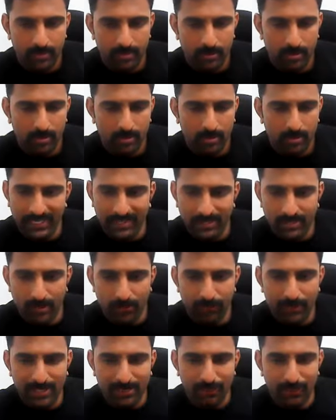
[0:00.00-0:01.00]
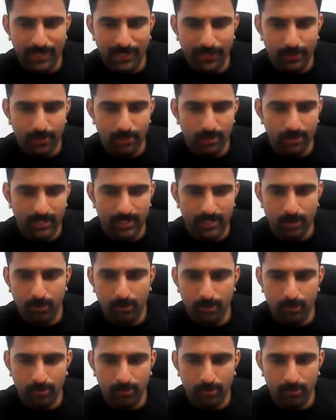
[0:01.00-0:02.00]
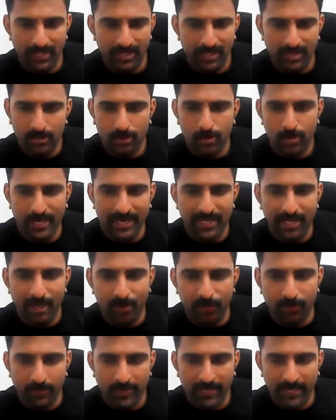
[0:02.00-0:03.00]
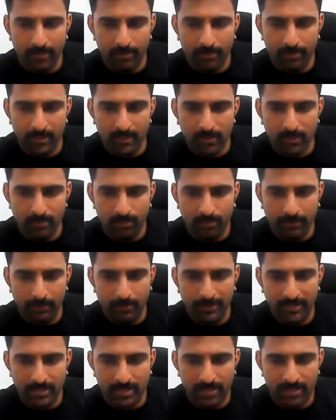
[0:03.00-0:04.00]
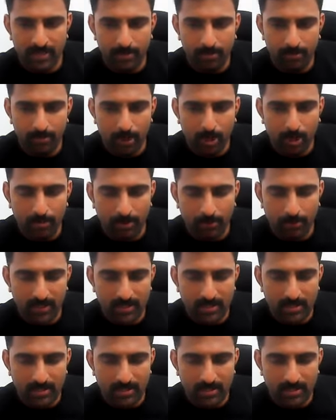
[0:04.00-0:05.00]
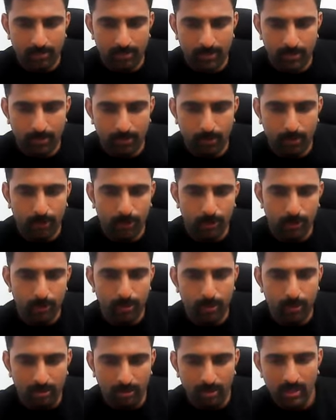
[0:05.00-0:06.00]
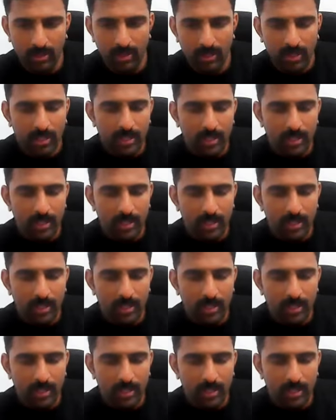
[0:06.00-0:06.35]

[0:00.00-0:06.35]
So yes, feel free to reach out to me to any of my numbers, my business number or my personal number, both you know.